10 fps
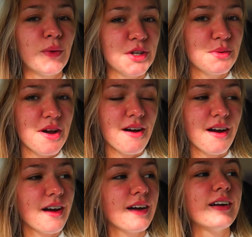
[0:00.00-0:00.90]
when you were
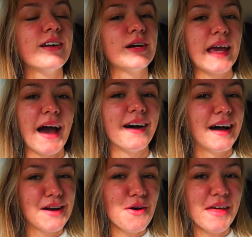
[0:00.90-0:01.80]
younger. Yeah,
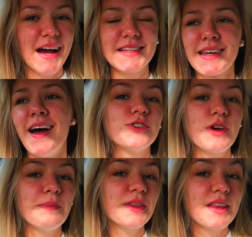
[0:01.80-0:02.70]
I got that.
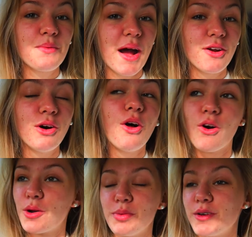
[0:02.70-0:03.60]
Dreamt that they went all
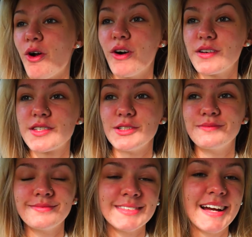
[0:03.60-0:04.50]
horribly wrong,
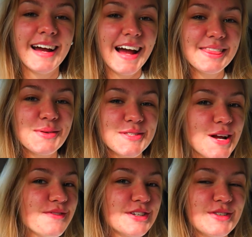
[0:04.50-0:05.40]
so had those
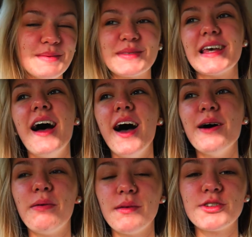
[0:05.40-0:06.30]
nervous dreams,
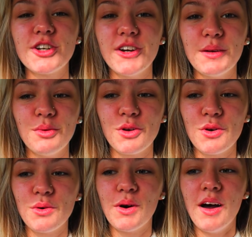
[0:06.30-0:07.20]
but I'm sure it will
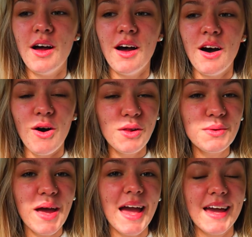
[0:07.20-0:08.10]
go all
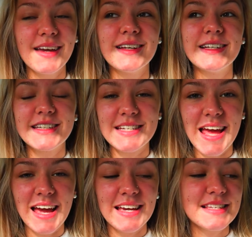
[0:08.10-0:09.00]
okay
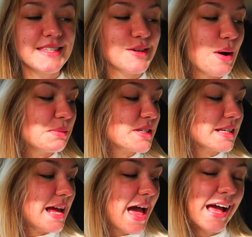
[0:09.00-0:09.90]
today. So I'm just
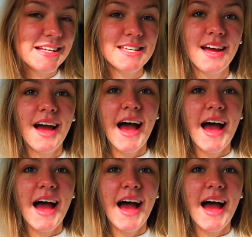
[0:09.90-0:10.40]
gonna head